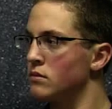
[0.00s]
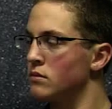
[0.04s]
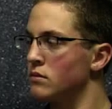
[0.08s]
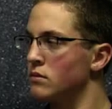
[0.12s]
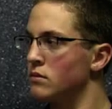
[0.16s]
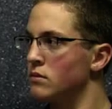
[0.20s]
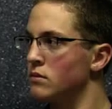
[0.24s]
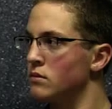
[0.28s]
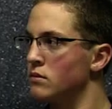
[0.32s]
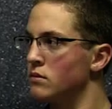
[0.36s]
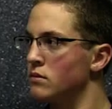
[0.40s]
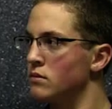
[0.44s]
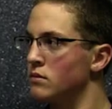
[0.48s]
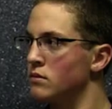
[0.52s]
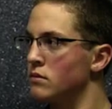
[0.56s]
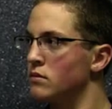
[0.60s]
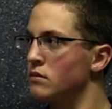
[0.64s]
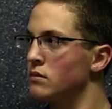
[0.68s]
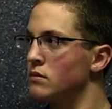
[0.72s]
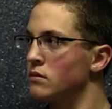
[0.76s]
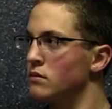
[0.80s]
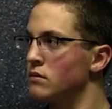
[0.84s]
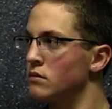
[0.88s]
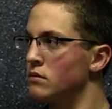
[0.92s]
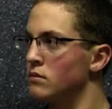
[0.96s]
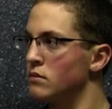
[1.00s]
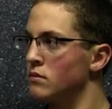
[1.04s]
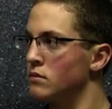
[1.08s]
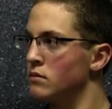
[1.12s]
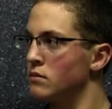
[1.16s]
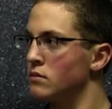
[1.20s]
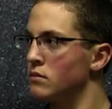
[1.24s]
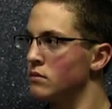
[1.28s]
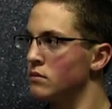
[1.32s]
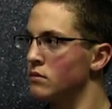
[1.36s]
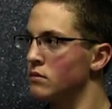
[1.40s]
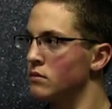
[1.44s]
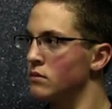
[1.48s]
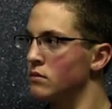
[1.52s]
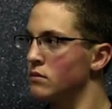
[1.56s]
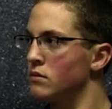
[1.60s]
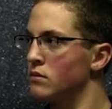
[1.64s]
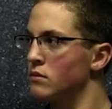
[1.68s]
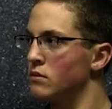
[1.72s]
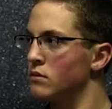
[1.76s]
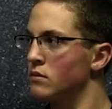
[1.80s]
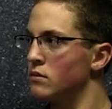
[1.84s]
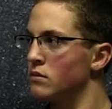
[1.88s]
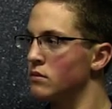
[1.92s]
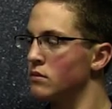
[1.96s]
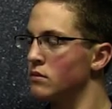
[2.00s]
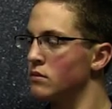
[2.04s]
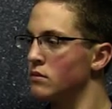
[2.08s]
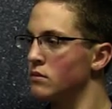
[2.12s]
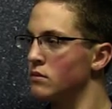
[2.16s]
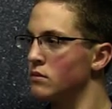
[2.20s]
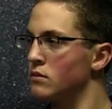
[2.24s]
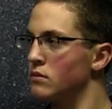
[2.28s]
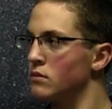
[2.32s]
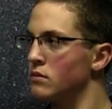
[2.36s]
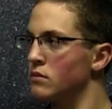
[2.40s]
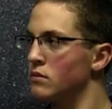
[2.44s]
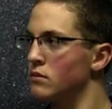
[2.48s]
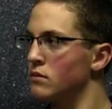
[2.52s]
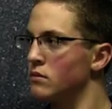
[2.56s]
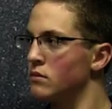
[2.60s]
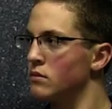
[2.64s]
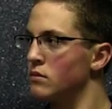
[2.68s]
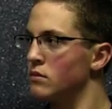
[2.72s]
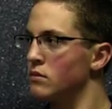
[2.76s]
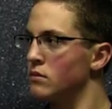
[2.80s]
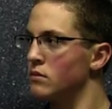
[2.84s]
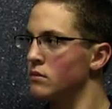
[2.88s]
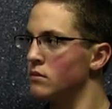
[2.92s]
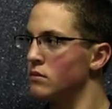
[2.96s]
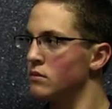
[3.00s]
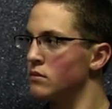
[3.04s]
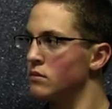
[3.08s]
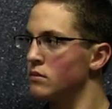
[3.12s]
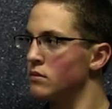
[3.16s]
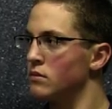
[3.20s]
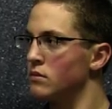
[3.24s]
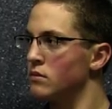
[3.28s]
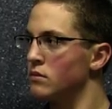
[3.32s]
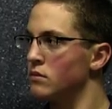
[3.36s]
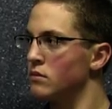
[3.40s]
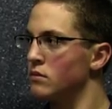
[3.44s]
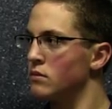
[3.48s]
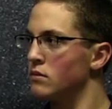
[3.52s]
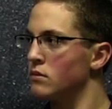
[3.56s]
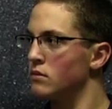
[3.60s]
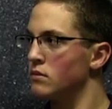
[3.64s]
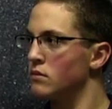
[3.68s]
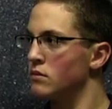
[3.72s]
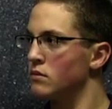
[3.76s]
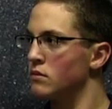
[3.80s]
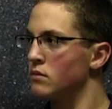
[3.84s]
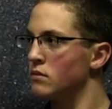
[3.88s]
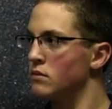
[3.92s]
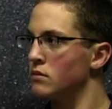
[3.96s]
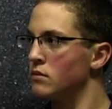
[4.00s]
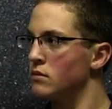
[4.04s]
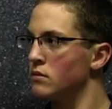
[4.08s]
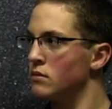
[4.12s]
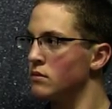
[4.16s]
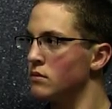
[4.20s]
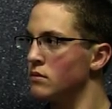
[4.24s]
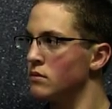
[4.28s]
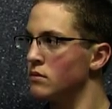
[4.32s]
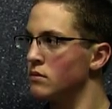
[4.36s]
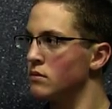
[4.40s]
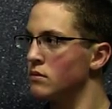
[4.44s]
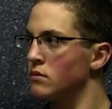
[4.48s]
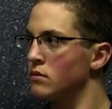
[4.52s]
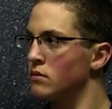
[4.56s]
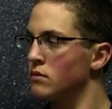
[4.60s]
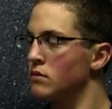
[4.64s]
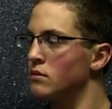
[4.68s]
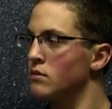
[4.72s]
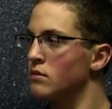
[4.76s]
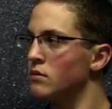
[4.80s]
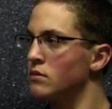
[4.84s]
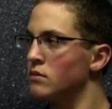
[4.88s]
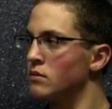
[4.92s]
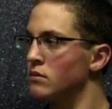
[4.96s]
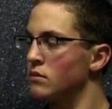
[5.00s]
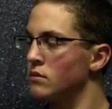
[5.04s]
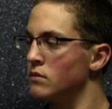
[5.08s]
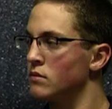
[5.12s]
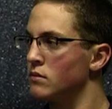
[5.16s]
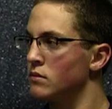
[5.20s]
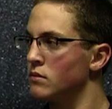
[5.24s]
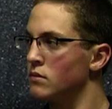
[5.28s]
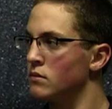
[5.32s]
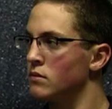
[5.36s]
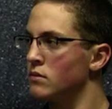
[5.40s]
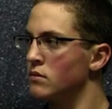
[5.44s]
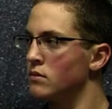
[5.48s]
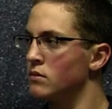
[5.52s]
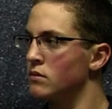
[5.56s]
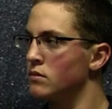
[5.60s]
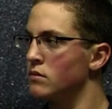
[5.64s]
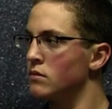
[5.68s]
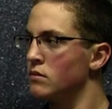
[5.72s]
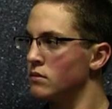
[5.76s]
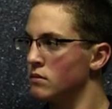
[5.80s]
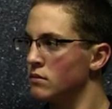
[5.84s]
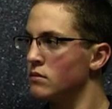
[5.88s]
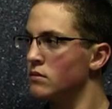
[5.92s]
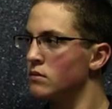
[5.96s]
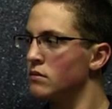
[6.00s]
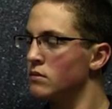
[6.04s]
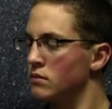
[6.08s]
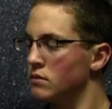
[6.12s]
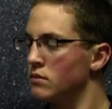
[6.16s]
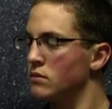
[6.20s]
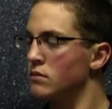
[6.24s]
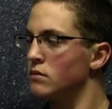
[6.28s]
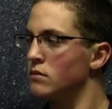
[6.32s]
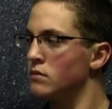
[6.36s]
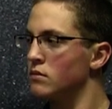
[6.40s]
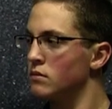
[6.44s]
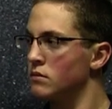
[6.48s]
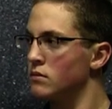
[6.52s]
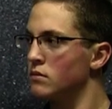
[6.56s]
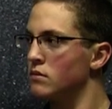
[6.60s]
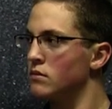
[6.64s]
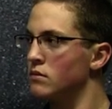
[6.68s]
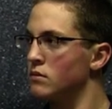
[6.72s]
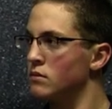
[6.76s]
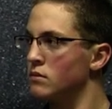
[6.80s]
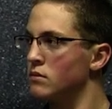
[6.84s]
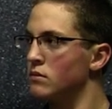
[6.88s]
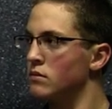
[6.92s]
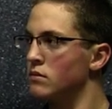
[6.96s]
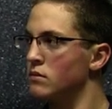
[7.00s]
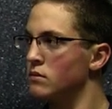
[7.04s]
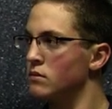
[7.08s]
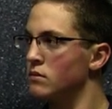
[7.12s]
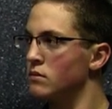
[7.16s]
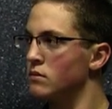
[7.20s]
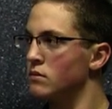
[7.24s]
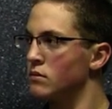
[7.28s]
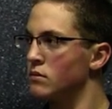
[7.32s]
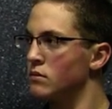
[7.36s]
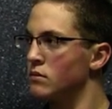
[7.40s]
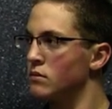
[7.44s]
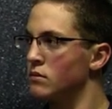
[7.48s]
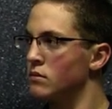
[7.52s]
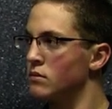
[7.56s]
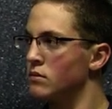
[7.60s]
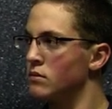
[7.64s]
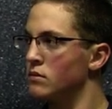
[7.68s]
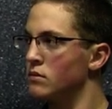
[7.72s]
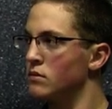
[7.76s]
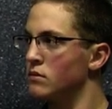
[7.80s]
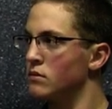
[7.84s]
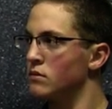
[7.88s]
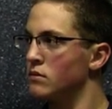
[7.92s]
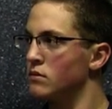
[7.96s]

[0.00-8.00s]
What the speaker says: (not speaking)